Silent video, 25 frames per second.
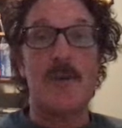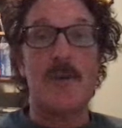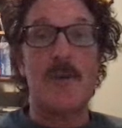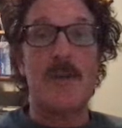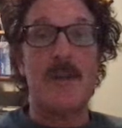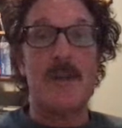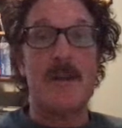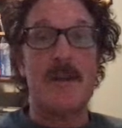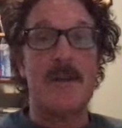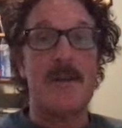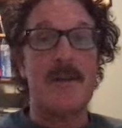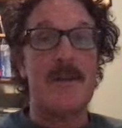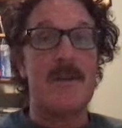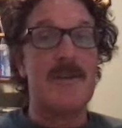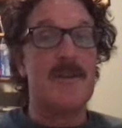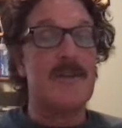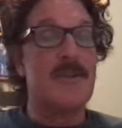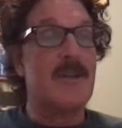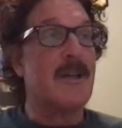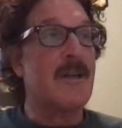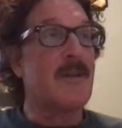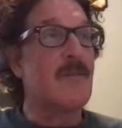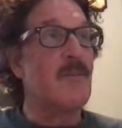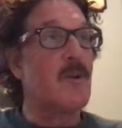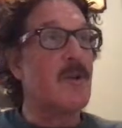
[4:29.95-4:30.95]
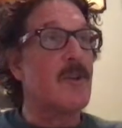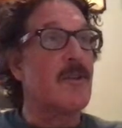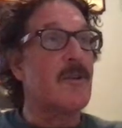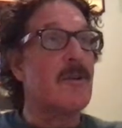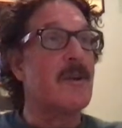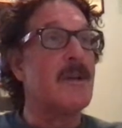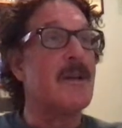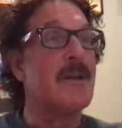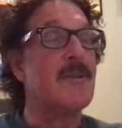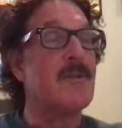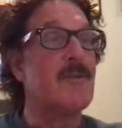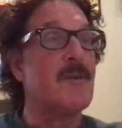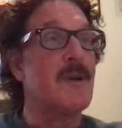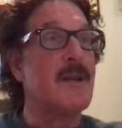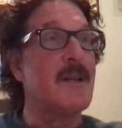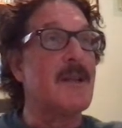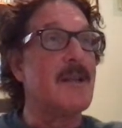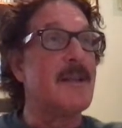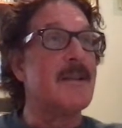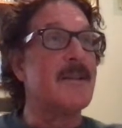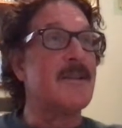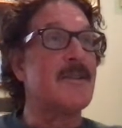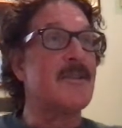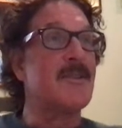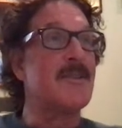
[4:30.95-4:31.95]
here to decide whether or not do I let
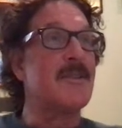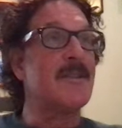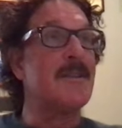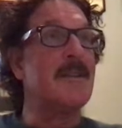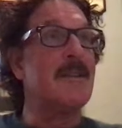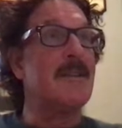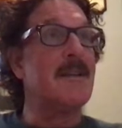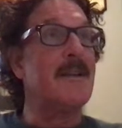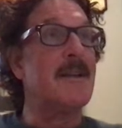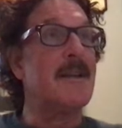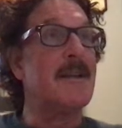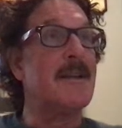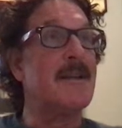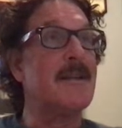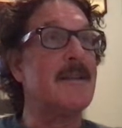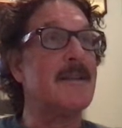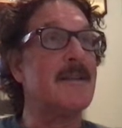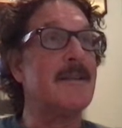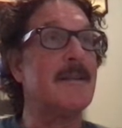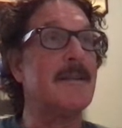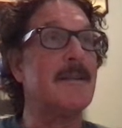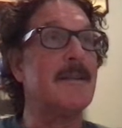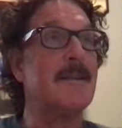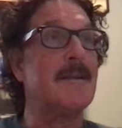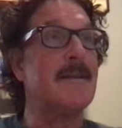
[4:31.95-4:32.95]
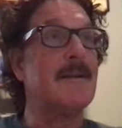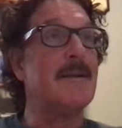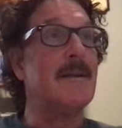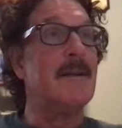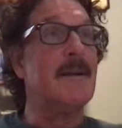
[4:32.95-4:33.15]
it sit in the idea